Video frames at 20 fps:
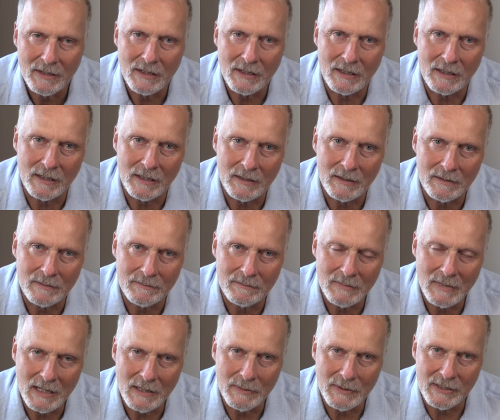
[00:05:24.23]

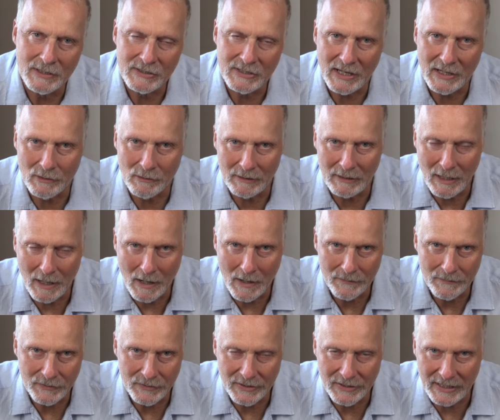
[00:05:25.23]
maybe set your
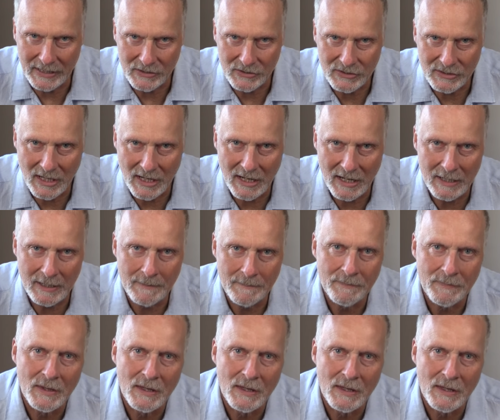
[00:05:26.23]
alarm for the next day.